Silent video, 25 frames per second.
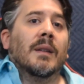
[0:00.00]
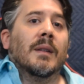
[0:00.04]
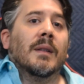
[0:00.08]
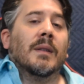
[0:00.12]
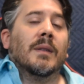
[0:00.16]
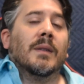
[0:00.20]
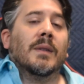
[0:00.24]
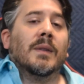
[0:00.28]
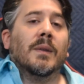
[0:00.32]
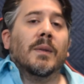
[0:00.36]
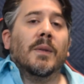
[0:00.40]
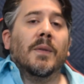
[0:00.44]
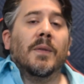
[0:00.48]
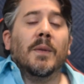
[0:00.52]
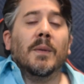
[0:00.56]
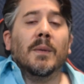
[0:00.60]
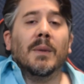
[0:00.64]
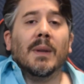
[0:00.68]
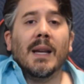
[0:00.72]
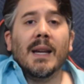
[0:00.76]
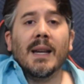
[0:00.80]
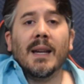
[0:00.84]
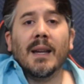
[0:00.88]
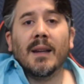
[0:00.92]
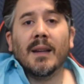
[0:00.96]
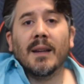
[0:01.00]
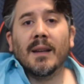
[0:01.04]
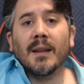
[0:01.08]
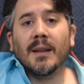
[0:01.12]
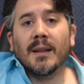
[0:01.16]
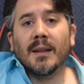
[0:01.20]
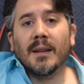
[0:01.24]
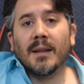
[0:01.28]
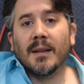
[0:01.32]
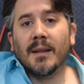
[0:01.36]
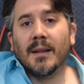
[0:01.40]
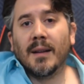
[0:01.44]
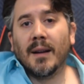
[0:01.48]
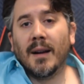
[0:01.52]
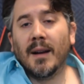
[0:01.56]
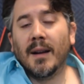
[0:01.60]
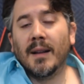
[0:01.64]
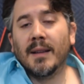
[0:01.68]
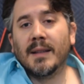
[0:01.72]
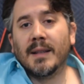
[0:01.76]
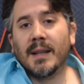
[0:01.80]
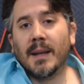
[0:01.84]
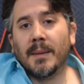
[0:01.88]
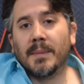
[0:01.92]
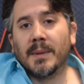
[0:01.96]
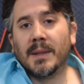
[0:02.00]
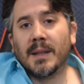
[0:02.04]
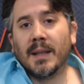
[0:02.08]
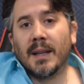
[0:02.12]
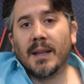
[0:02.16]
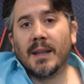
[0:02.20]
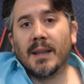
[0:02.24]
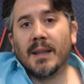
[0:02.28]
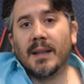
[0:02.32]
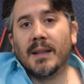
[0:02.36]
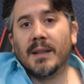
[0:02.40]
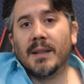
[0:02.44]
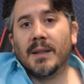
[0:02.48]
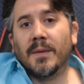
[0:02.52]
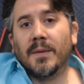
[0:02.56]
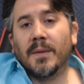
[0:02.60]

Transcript: So if you like concepts like this,